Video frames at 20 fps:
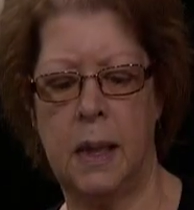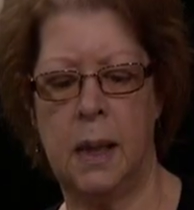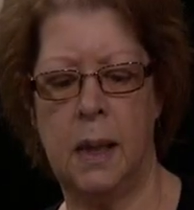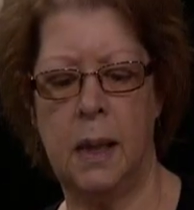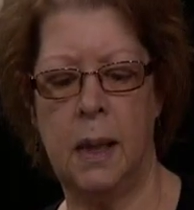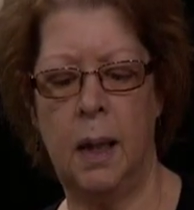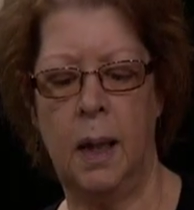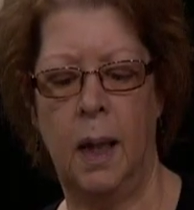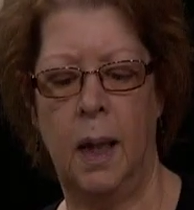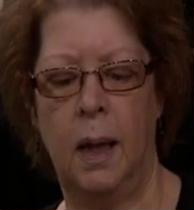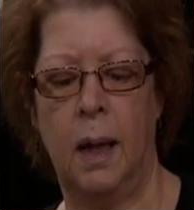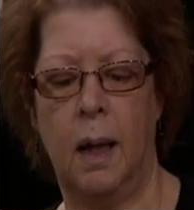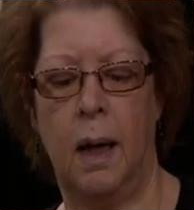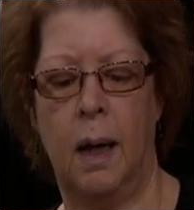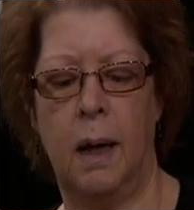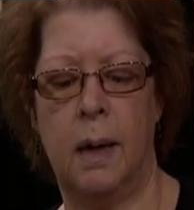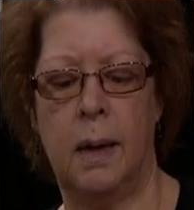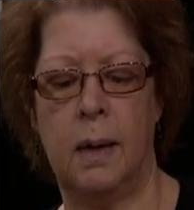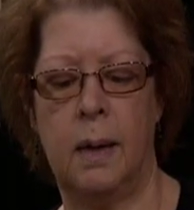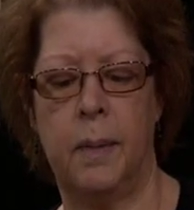tea.
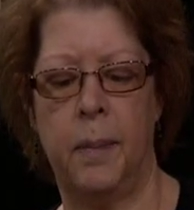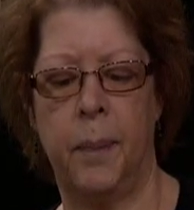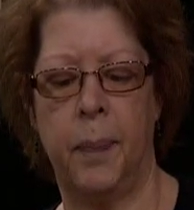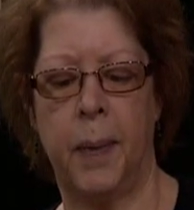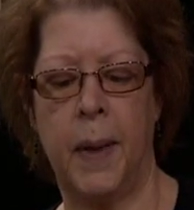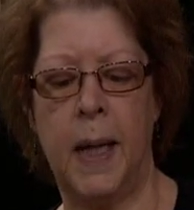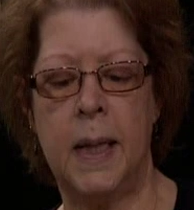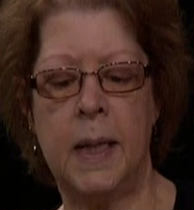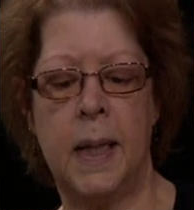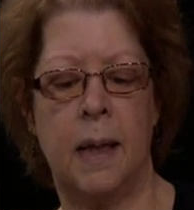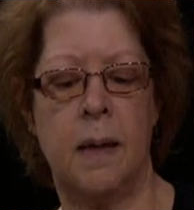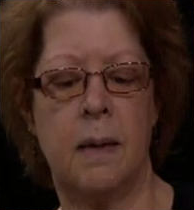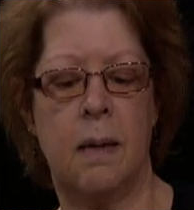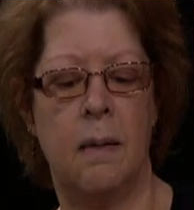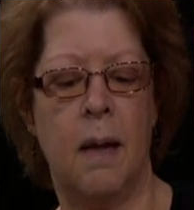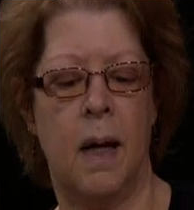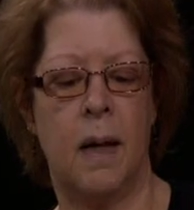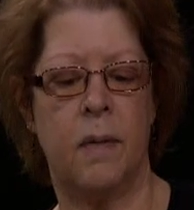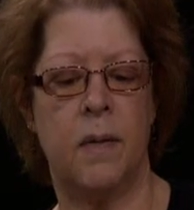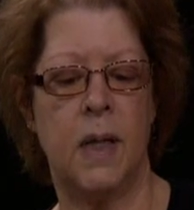Um, it takes a
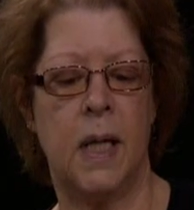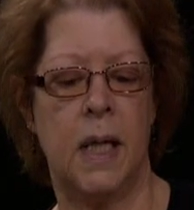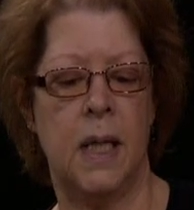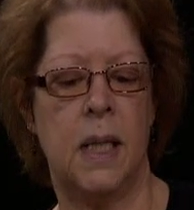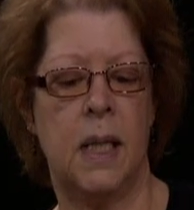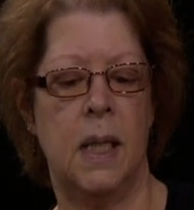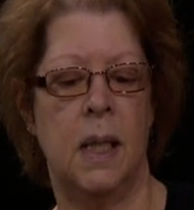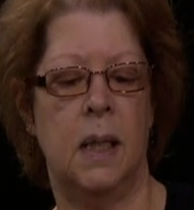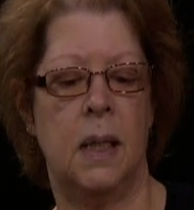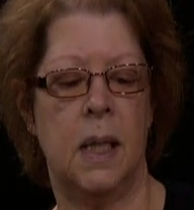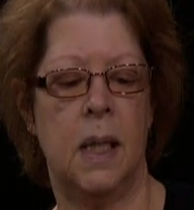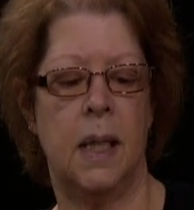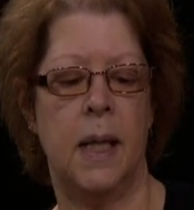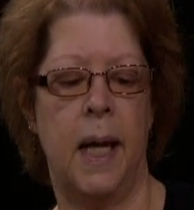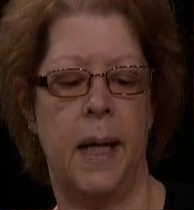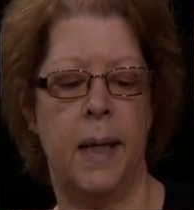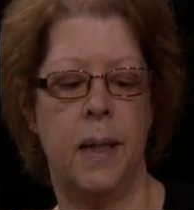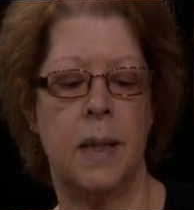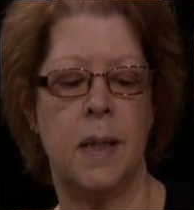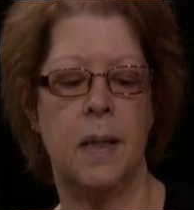lot of tasting to
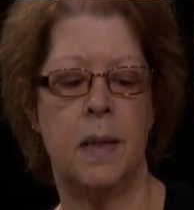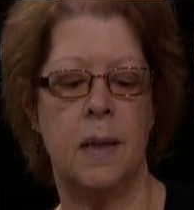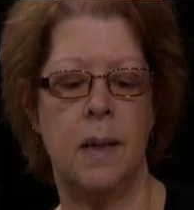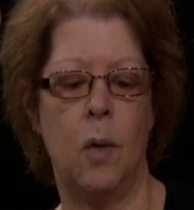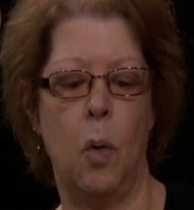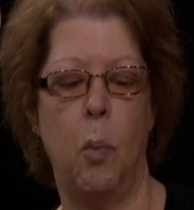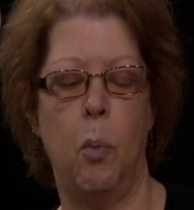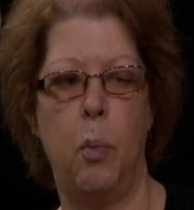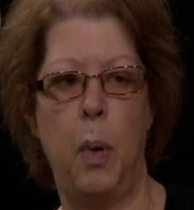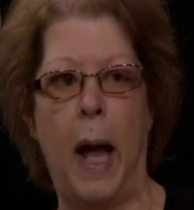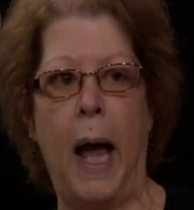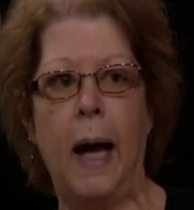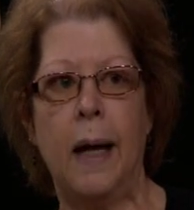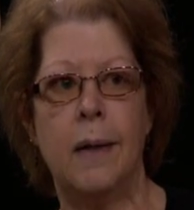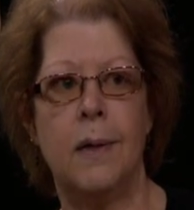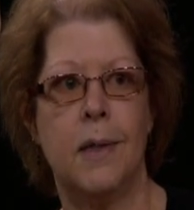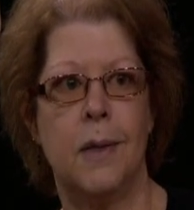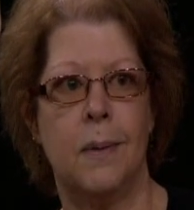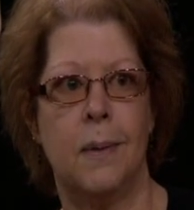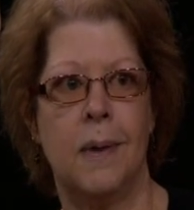get it still
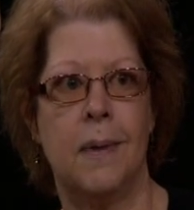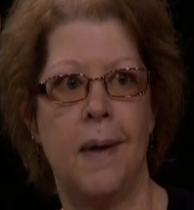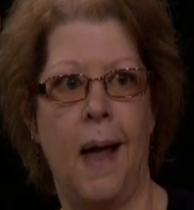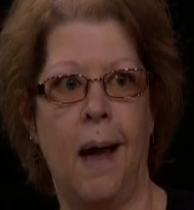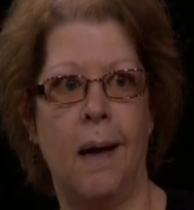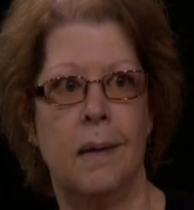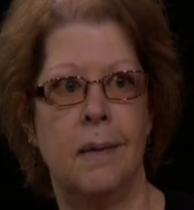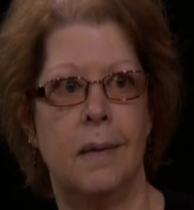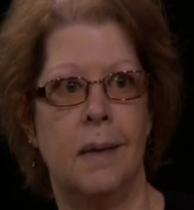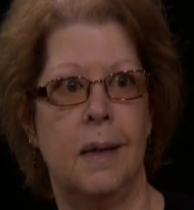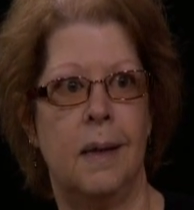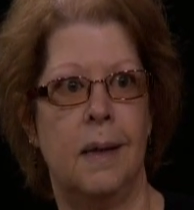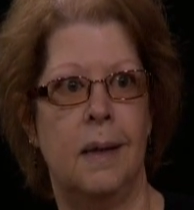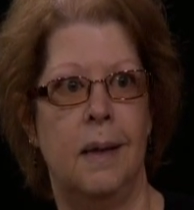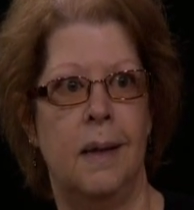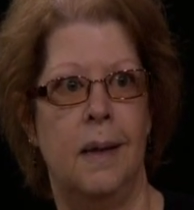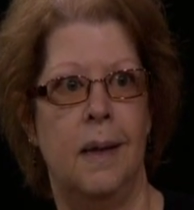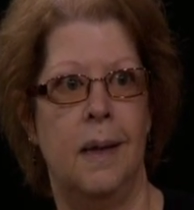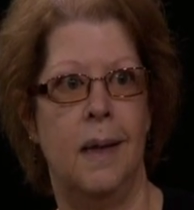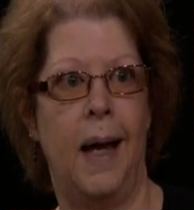back to exactly
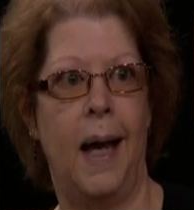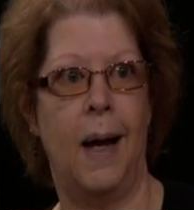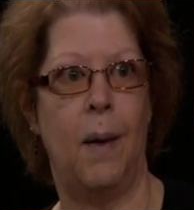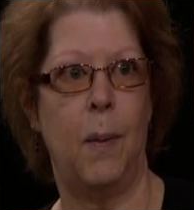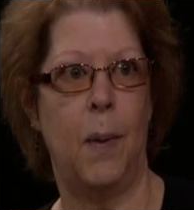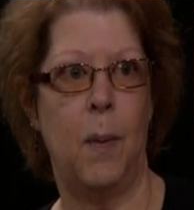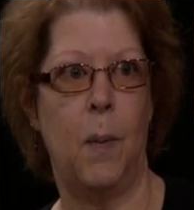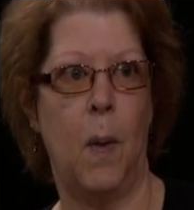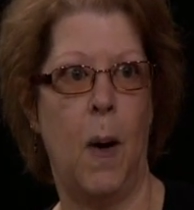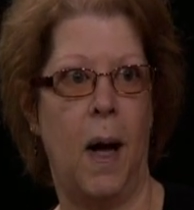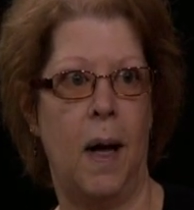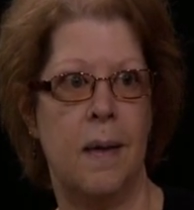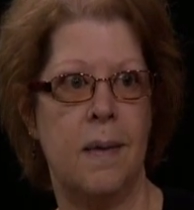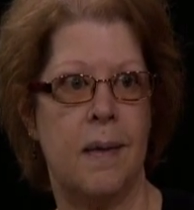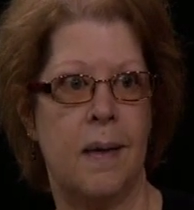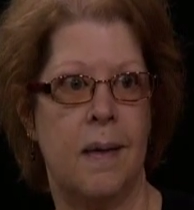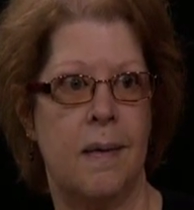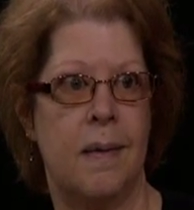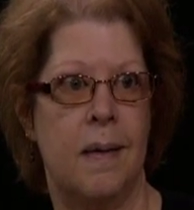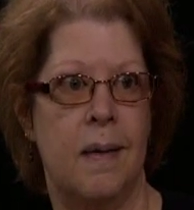how it
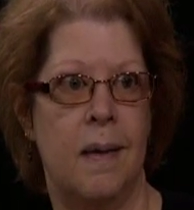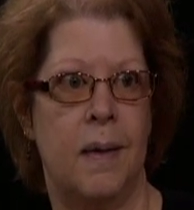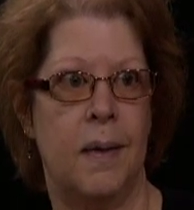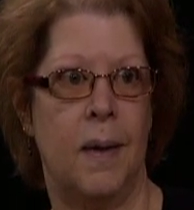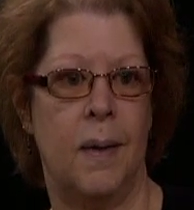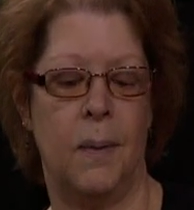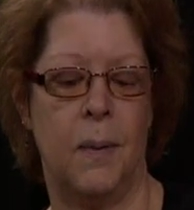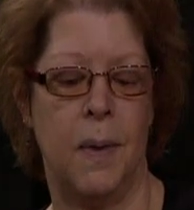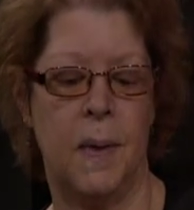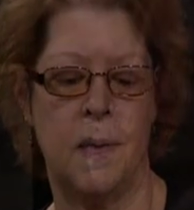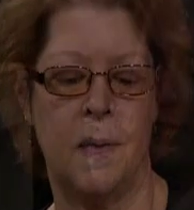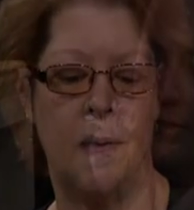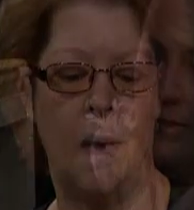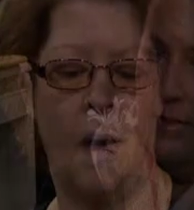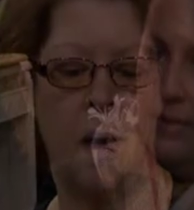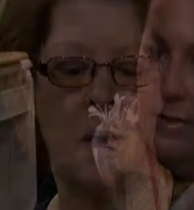was because uh, you know it's